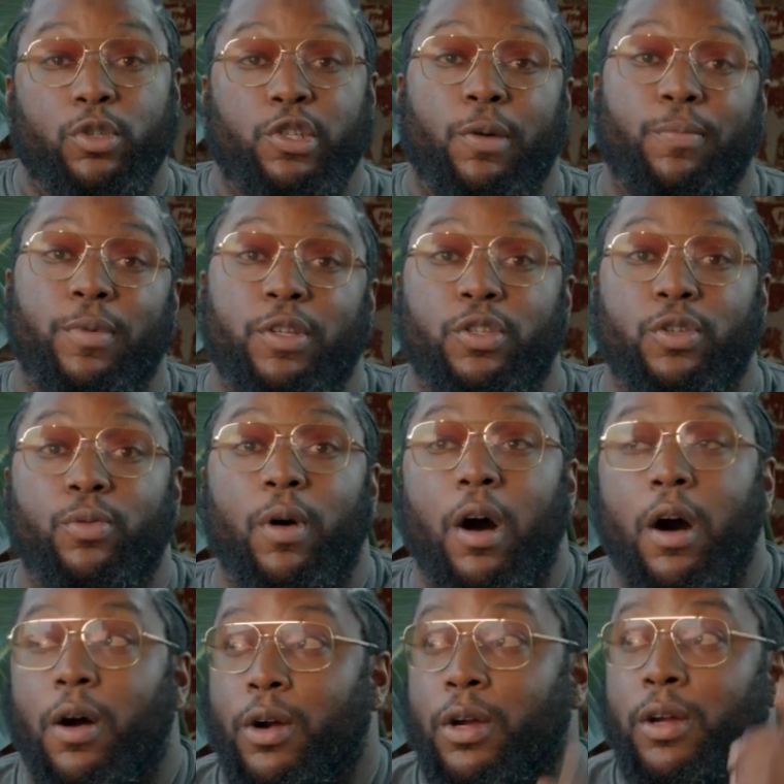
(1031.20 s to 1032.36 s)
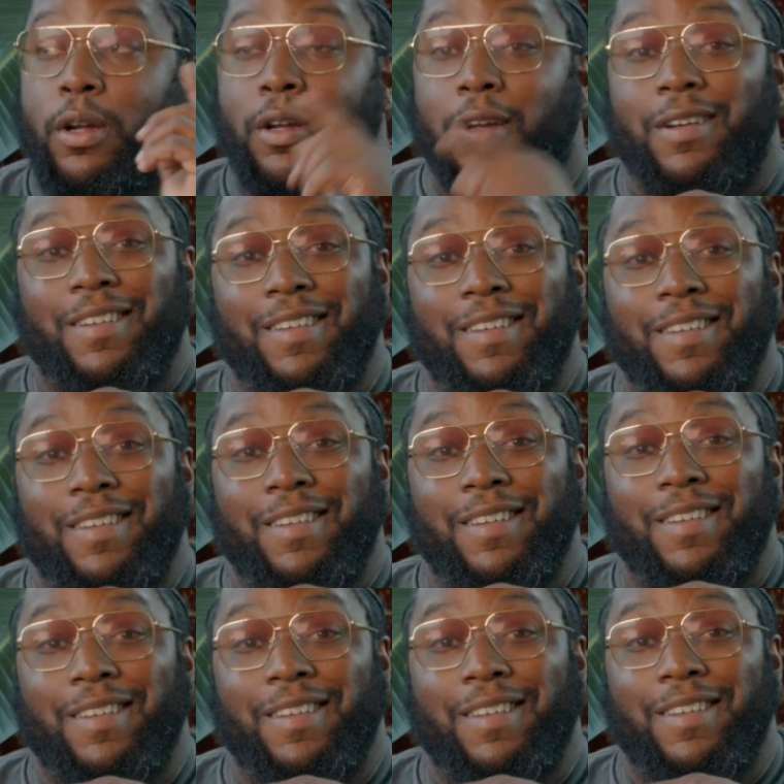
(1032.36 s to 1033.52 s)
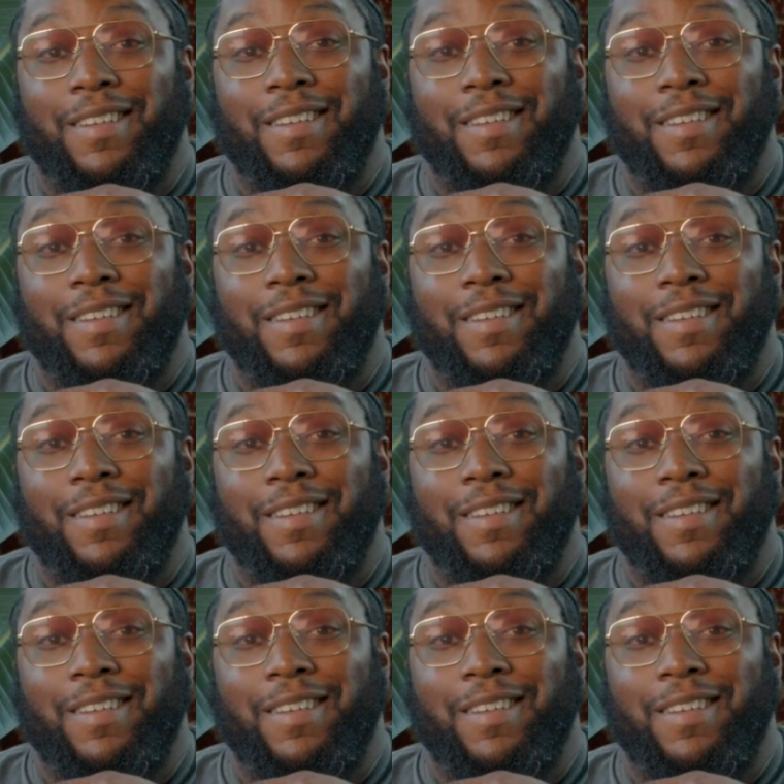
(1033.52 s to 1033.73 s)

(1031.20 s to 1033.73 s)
jump into our DSLR scanning.